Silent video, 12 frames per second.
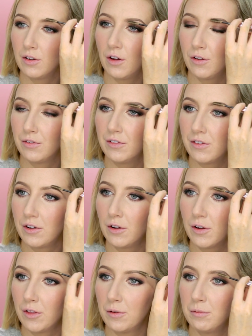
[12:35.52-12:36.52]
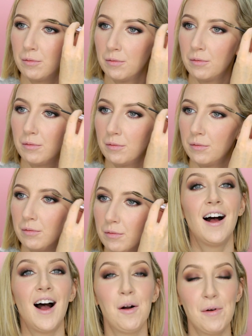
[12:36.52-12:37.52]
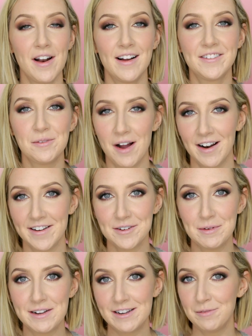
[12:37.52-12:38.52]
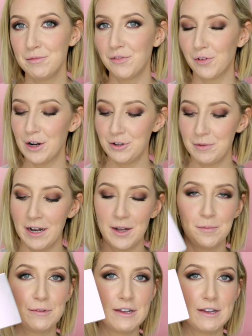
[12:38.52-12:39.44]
softens the look of them. I wanna add some highlight to my skin before I do my lips,